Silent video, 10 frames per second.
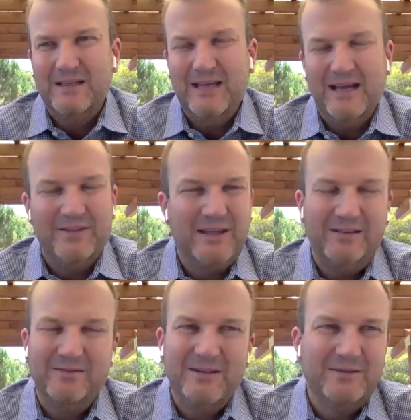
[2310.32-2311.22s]
Yeah,
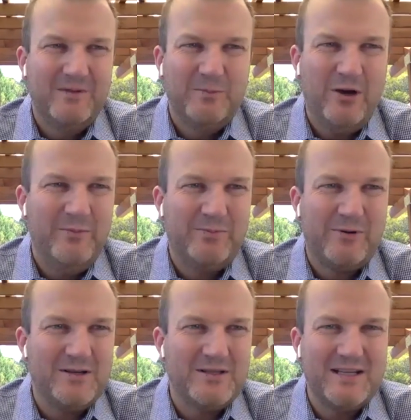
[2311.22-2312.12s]
the permit
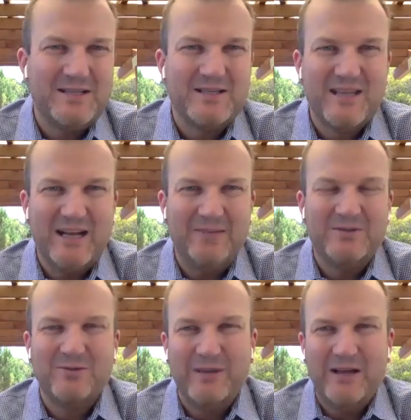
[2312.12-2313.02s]
process is set up
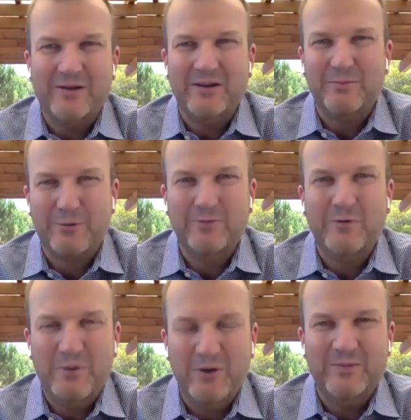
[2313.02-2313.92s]
to be able to
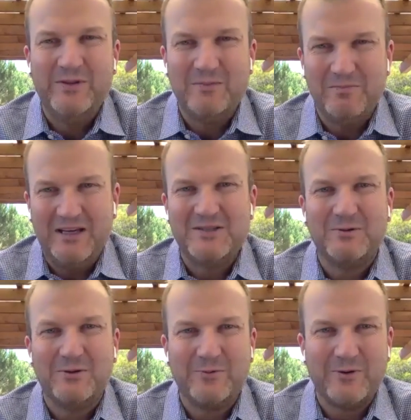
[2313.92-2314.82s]
approve a permit that meets
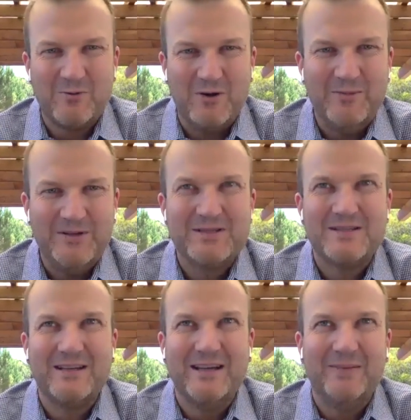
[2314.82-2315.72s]
all the requirements.
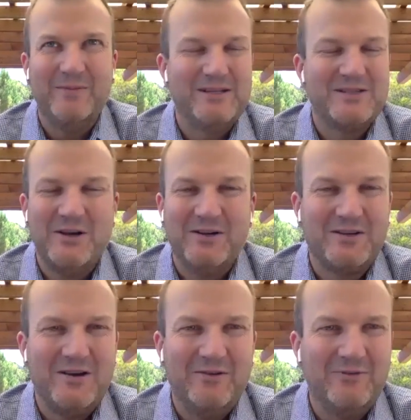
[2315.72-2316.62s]
It's not
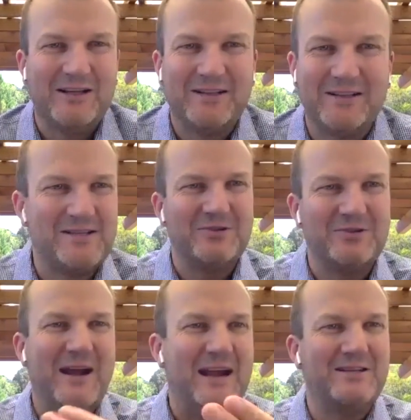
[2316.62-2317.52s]
kind of like this
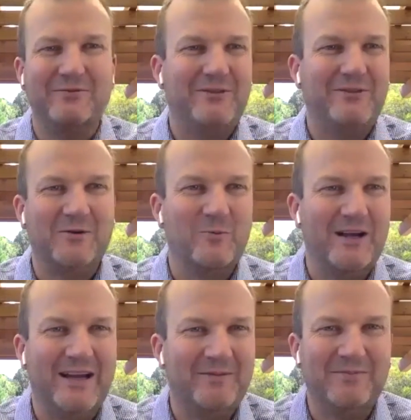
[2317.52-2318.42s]
interactive thing
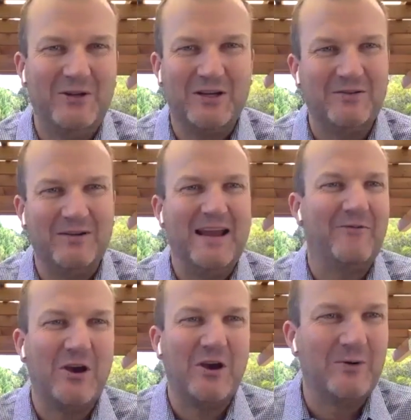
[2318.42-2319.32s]
where you can
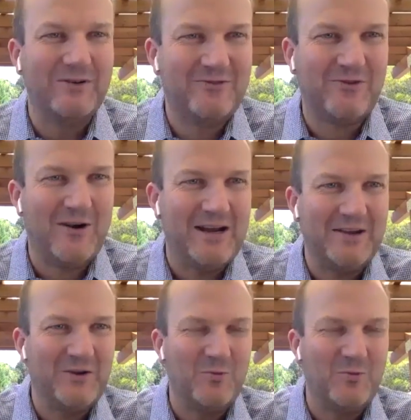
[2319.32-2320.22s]
have a go at
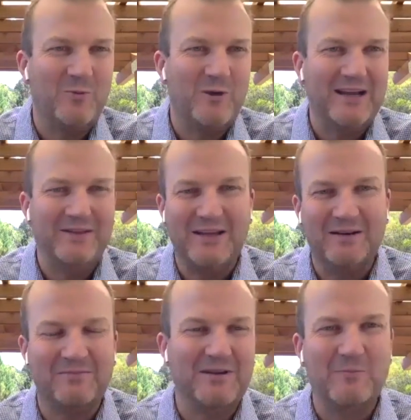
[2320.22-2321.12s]
trying under one way
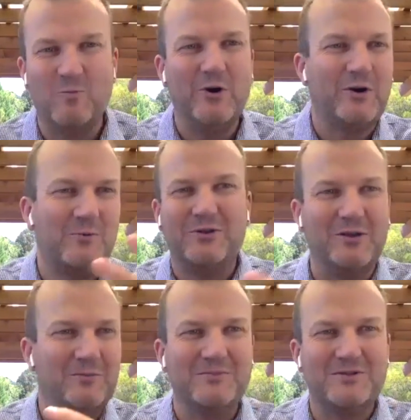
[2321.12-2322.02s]
and work with
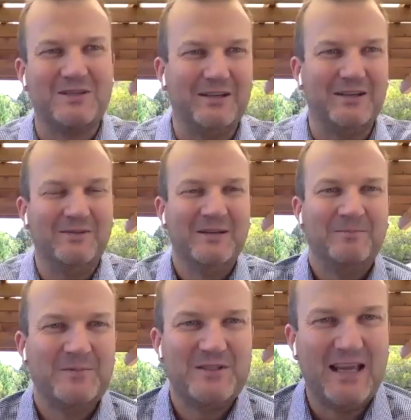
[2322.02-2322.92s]
them
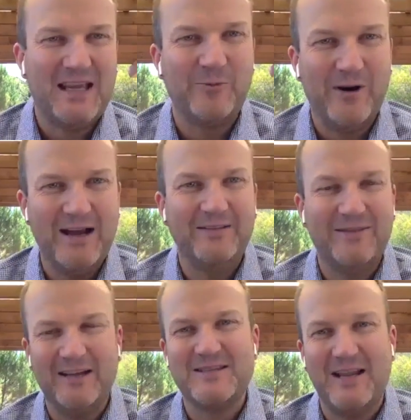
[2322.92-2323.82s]
to get it right.
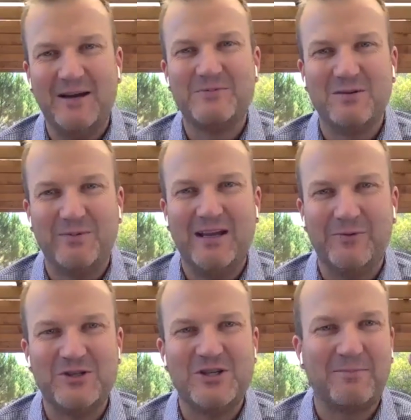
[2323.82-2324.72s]
They're set up to be
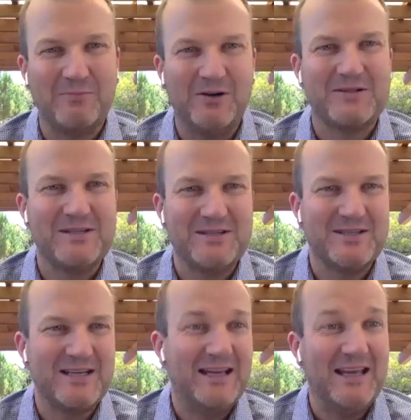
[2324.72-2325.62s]
able to check boxes
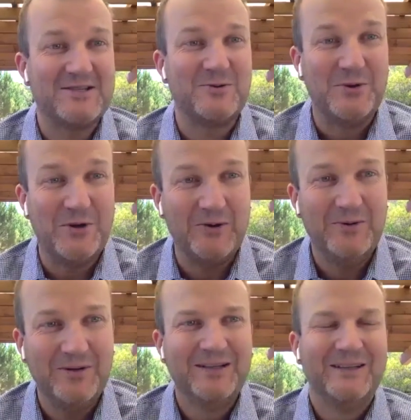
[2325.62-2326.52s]
and say yes or
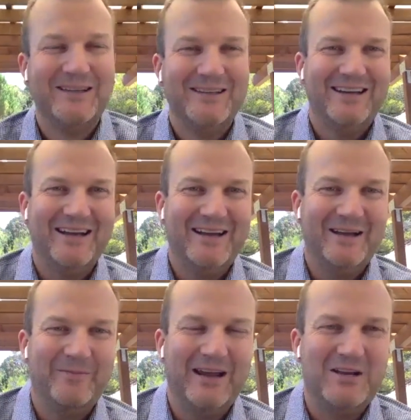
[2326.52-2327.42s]
no.
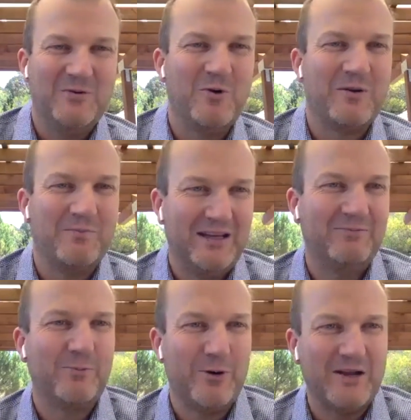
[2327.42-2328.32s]
And you want to
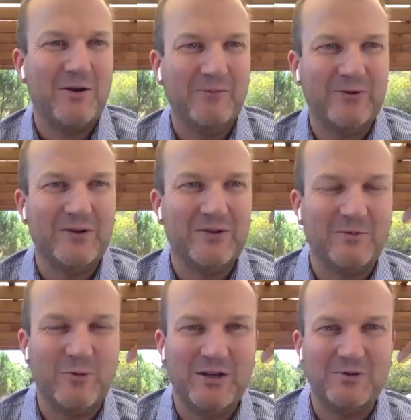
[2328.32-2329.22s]
be pretty confident
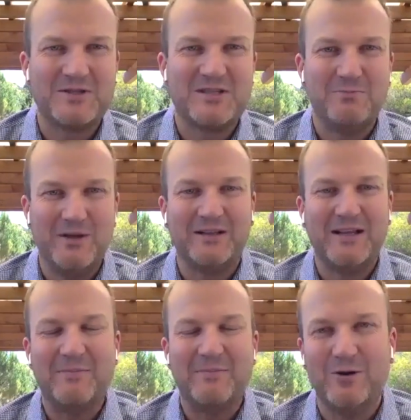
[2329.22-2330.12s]
that when you're submitting
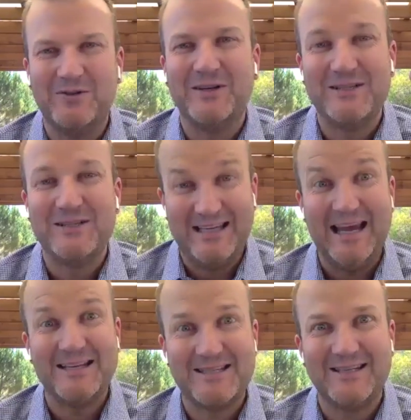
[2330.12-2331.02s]
that permit that it's a
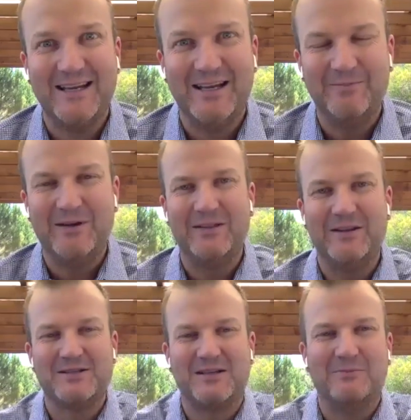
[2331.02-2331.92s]
yes, and
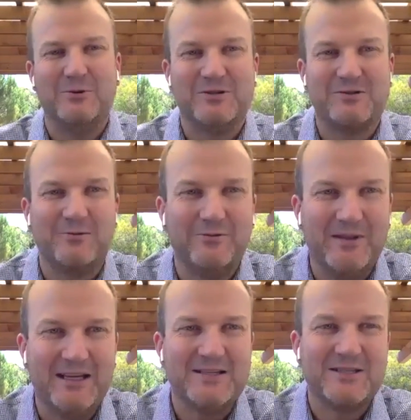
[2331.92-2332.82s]
that it's going to push through
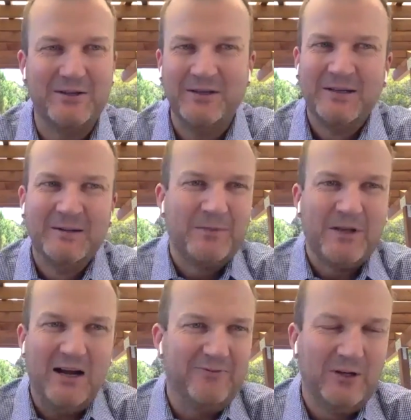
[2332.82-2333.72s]
from there. So
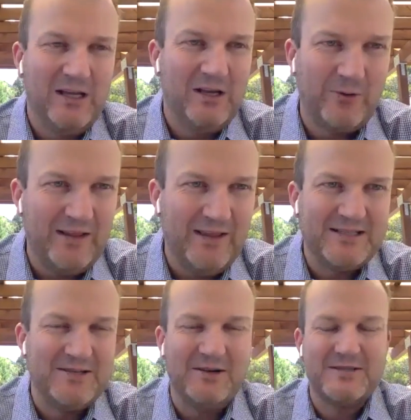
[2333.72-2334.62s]
I fully agree
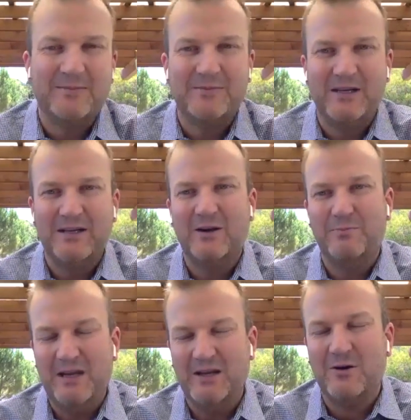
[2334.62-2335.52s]
that's not something, you
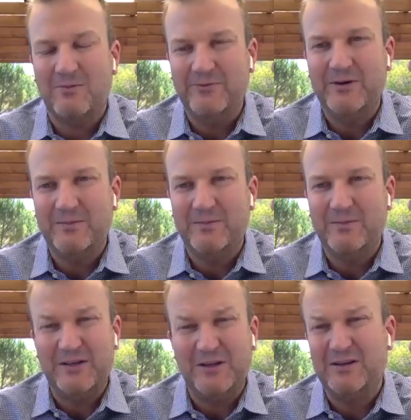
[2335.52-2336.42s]
know, being confident
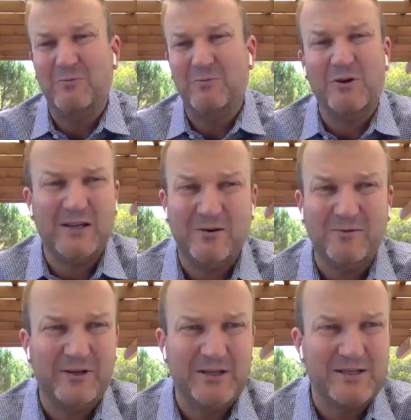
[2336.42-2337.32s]
about the unit, you want to be
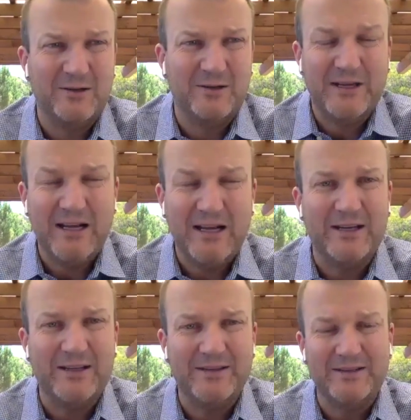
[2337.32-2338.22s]
confident yourself
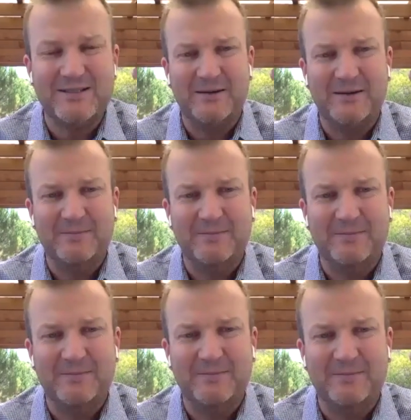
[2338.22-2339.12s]
anyway
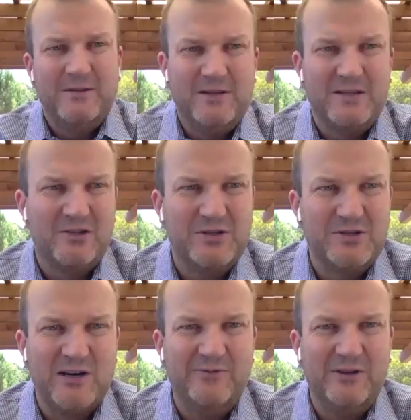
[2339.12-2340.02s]
that this
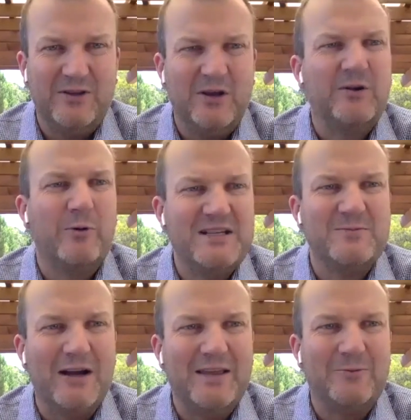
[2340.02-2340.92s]
solution is right for you. The only
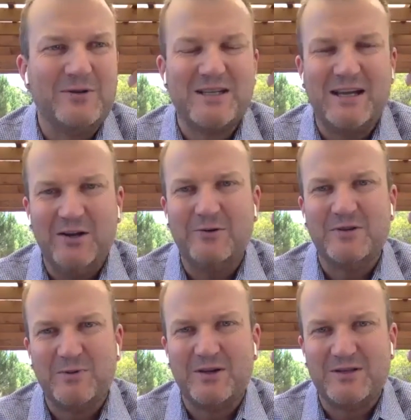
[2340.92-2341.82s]
reason why they would say no
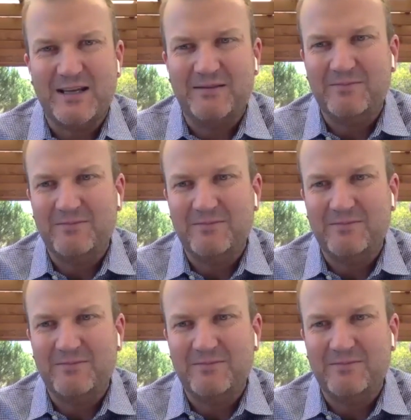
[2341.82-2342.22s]
is because they